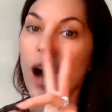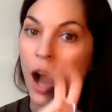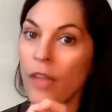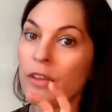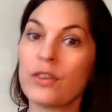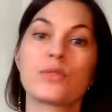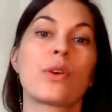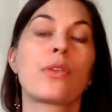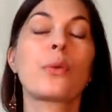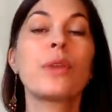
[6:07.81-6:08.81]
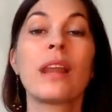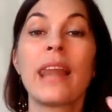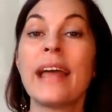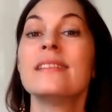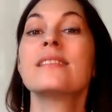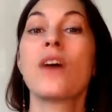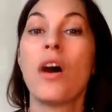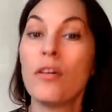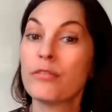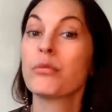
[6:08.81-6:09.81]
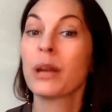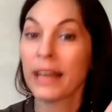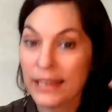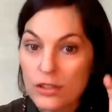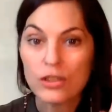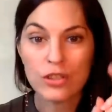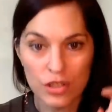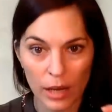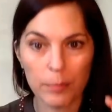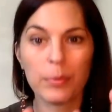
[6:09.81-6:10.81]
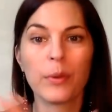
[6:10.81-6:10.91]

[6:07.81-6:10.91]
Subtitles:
others, or through the lens of relationship,